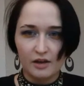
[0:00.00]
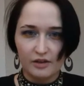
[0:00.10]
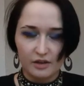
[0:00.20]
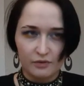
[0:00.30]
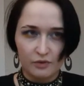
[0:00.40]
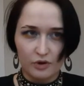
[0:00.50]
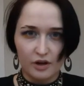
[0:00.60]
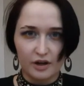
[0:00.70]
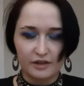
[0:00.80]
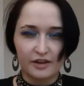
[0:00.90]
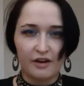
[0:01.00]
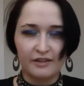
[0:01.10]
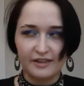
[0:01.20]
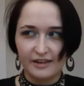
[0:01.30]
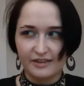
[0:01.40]
Therefore, the
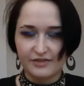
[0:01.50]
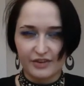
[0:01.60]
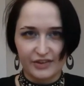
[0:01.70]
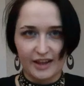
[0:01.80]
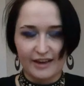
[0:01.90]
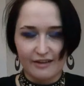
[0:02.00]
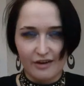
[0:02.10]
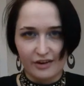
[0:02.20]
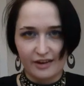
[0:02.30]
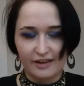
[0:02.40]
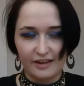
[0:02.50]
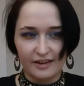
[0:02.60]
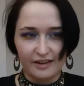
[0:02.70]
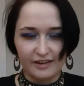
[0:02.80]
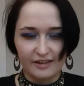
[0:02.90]
content is very lighthearted
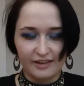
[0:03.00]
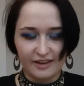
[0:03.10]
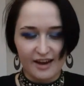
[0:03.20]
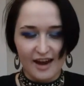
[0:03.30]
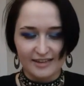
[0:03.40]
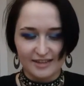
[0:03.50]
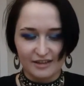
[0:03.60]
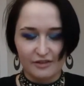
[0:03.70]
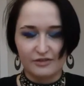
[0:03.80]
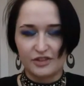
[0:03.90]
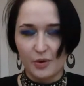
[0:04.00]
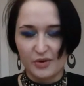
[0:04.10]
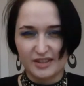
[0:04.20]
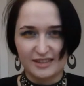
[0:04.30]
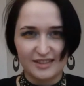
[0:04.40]
and has a lot of
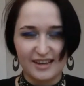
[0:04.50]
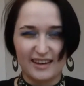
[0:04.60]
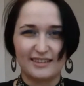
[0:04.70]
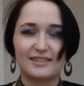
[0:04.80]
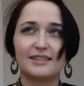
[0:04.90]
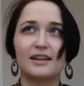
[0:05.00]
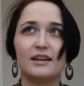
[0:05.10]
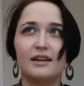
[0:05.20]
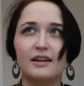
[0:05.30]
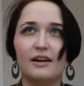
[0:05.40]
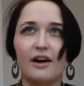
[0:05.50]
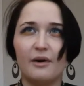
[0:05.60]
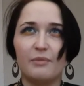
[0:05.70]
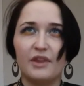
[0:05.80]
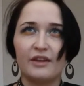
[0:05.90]
jokes and skits.
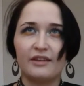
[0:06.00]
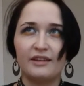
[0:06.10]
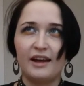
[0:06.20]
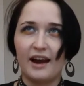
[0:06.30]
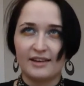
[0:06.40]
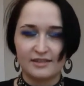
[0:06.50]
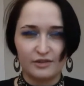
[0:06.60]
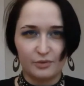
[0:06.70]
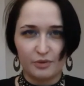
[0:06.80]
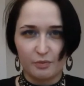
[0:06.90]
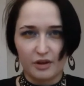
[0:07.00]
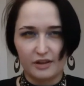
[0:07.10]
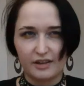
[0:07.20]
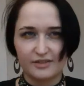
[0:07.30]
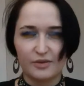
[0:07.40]
Nothing that has to do with
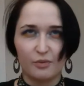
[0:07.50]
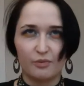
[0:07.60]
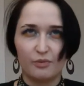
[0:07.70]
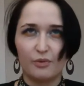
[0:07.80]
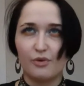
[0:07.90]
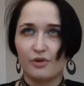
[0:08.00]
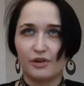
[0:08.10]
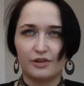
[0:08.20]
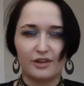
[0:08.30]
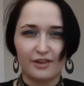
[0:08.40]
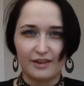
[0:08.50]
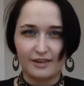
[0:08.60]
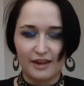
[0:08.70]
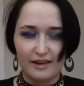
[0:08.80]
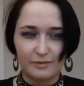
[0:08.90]
politics or war,
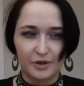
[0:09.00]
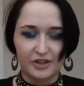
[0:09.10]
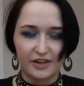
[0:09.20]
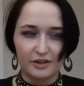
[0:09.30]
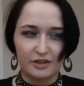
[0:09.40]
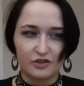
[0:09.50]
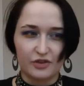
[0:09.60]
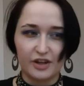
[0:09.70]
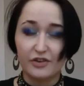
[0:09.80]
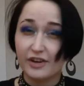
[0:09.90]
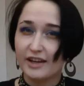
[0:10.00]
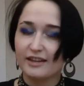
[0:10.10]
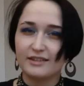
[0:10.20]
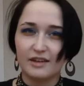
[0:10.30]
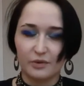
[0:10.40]
nothing like particularly triggering,
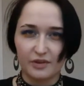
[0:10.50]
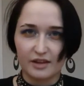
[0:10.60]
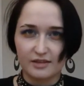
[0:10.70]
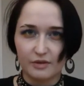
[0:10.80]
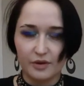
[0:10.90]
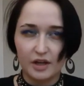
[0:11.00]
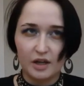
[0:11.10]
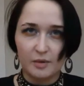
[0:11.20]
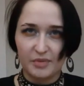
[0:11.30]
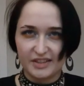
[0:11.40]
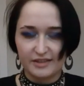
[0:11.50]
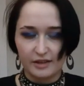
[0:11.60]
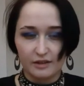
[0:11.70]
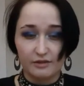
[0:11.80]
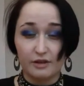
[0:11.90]
at least I don't think so, but
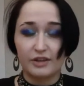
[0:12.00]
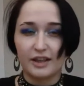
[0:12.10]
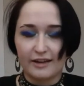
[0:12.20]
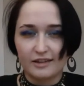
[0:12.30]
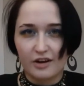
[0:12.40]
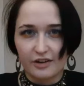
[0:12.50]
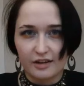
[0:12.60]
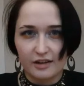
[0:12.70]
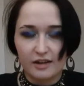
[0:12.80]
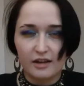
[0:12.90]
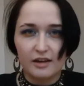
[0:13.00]
still very lighthearted.